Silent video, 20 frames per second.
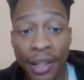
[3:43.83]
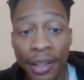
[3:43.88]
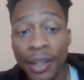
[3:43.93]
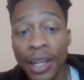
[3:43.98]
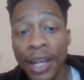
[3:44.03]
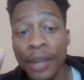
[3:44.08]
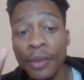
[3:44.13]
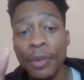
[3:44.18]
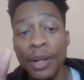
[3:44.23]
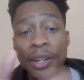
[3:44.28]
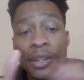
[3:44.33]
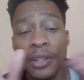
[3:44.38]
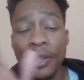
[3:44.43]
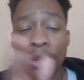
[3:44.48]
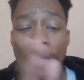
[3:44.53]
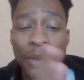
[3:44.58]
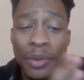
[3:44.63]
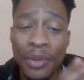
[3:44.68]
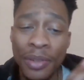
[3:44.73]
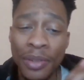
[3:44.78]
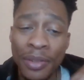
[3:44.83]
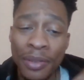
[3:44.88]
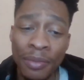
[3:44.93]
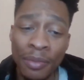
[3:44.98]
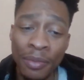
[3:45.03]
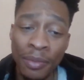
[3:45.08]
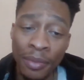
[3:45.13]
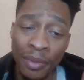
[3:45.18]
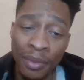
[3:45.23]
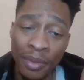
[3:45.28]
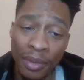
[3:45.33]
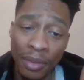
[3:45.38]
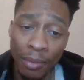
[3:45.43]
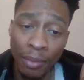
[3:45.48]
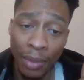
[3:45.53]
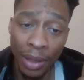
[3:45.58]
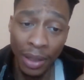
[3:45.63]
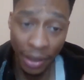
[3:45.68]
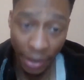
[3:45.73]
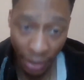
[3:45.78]
Everybody knows
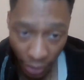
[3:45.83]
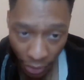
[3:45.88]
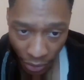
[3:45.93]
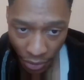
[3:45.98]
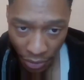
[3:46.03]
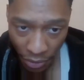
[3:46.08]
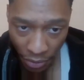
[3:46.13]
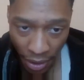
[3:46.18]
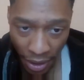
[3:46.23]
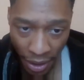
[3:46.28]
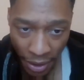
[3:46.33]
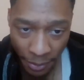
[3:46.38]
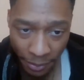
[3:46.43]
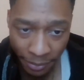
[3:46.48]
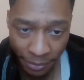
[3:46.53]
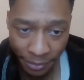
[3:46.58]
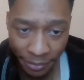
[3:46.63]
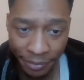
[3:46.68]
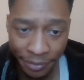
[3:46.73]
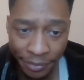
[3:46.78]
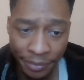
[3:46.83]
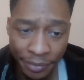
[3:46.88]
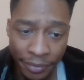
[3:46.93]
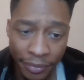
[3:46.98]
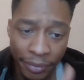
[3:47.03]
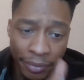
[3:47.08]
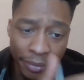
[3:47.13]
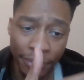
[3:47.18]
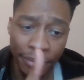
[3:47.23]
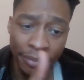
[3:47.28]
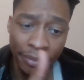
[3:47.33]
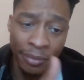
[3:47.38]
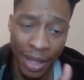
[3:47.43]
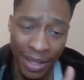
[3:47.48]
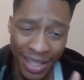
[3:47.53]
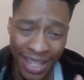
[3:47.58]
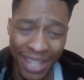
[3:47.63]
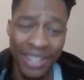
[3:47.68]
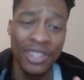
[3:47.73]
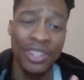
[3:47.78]
millennials, right?
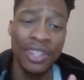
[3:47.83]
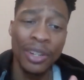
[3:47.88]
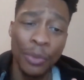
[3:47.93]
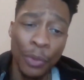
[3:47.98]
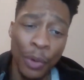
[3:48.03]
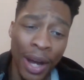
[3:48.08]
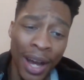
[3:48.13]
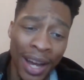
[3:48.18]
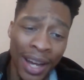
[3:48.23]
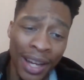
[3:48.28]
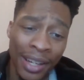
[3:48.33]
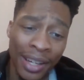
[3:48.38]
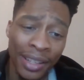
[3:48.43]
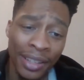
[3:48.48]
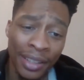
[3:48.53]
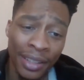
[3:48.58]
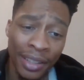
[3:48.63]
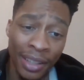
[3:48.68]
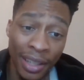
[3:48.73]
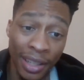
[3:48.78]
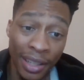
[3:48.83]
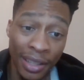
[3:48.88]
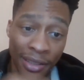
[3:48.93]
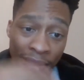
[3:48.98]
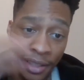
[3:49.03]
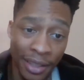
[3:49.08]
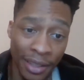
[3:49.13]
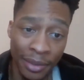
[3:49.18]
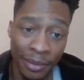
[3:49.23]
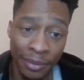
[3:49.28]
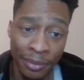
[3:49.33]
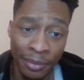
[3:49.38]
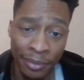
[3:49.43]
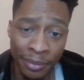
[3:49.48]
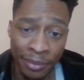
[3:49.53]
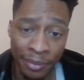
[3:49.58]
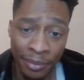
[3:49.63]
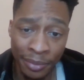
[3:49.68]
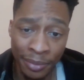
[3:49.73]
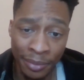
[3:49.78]
That's Gen Y. And then
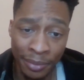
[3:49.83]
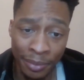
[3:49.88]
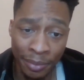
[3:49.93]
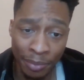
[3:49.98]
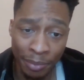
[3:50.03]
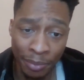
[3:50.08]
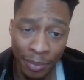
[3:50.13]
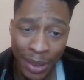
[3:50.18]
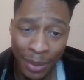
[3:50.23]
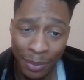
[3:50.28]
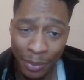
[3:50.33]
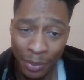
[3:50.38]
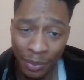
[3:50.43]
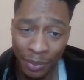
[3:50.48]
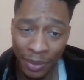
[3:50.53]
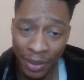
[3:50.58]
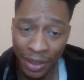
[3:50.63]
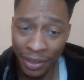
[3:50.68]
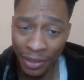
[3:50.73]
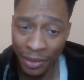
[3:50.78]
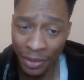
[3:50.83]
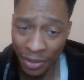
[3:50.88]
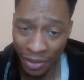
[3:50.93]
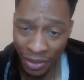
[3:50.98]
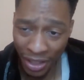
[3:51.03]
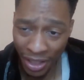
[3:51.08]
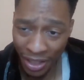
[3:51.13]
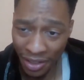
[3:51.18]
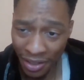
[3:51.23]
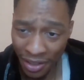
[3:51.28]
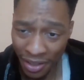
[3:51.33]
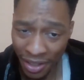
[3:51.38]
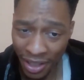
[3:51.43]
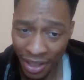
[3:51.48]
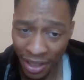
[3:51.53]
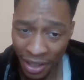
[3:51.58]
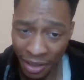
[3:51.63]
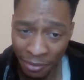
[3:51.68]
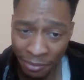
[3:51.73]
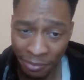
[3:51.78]
there's Gen
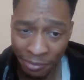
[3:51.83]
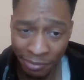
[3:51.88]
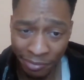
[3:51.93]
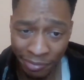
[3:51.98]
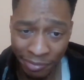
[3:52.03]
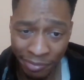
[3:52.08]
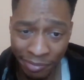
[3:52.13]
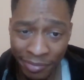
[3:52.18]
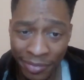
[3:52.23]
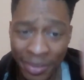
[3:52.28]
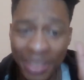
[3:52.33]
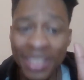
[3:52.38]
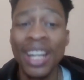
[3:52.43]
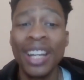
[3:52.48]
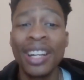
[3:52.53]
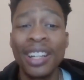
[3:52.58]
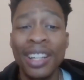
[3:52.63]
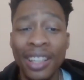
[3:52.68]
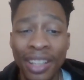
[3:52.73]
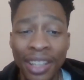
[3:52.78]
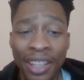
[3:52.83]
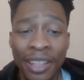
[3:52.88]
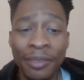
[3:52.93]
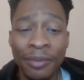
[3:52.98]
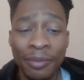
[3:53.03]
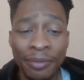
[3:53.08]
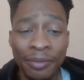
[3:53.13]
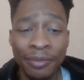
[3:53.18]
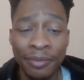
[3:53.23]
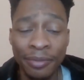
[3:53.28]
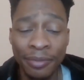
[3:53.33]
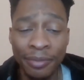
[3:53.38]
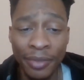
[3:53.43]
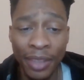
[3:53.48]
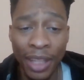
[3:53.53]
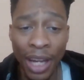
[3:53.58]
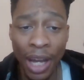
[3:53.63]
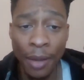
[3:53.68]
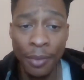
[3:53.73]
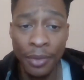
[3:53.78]
Z. Technically,
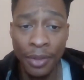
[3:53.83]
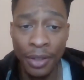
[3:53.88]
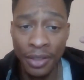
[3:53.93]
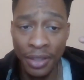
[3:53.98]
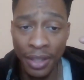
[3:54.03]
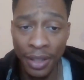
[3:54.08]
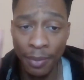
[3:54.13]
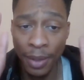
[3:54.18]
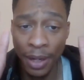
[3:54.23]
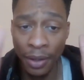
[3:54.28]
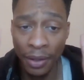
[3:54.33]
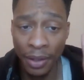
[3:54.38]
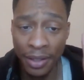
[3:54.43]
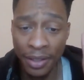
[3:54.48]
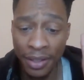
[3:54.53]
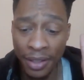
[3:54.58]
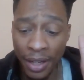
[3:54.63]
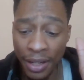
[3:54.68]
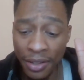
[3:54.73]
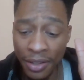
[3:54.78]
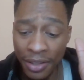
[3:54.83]
I'm Gen Z, but I'll get to that.